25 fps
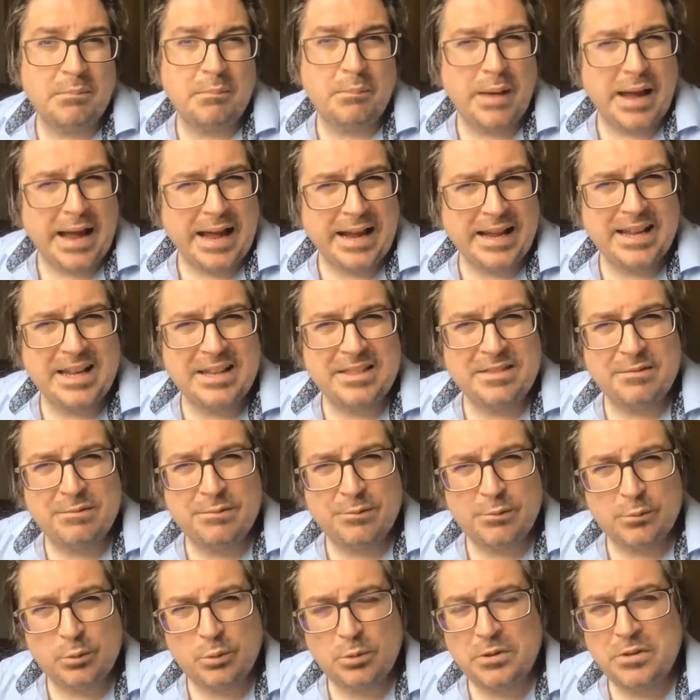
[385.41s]
back in the
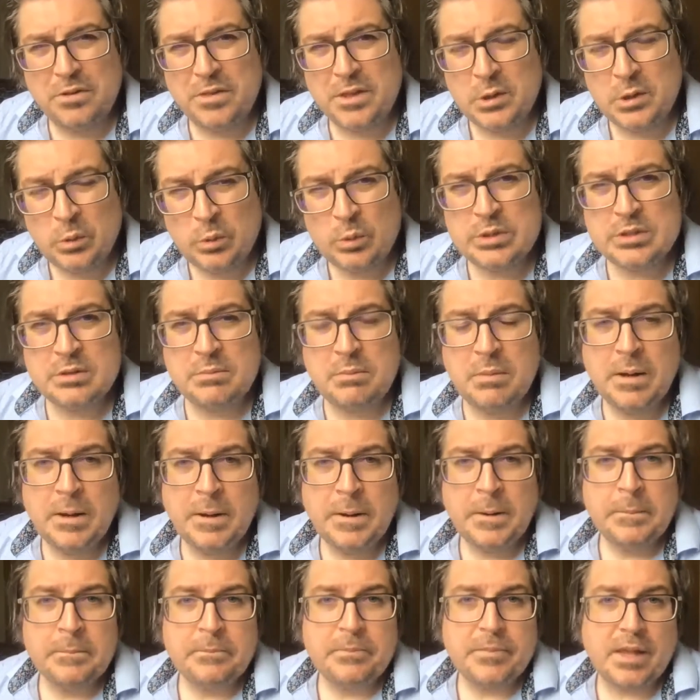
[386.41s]
fall and the autumn
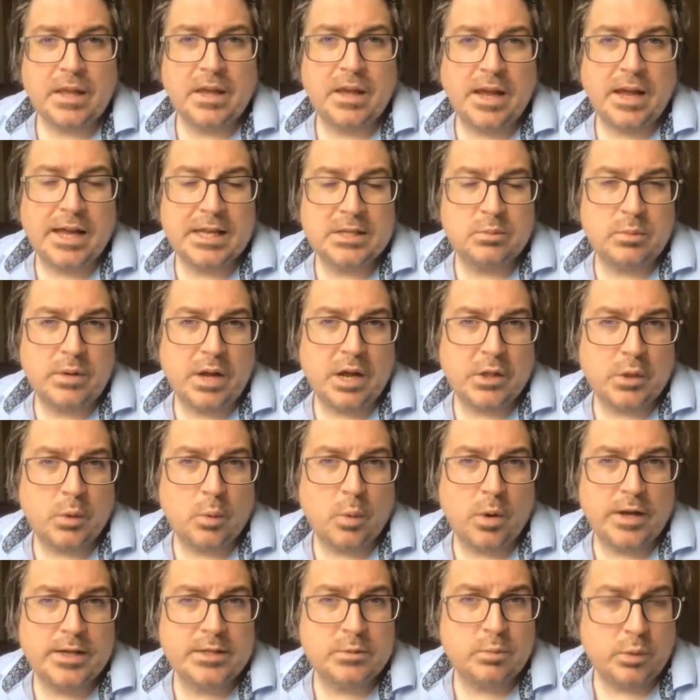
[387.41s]
as we
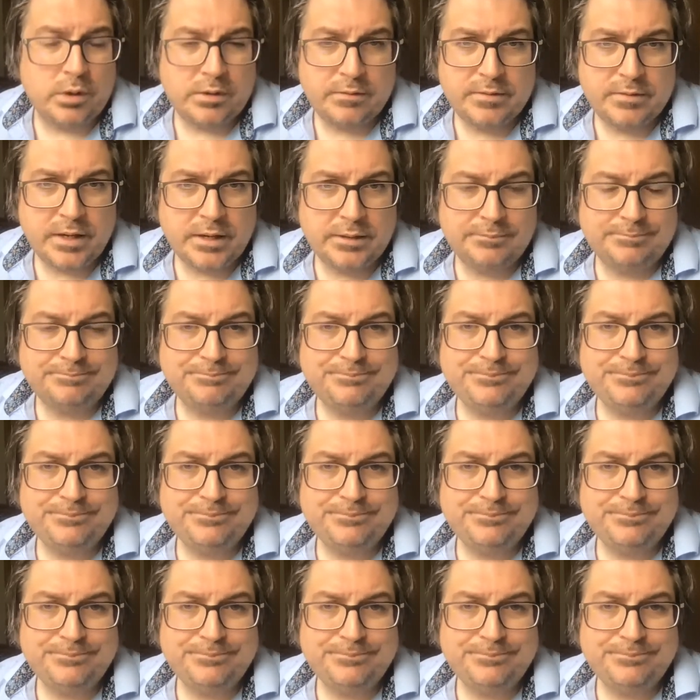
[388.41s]
otherwise would have done.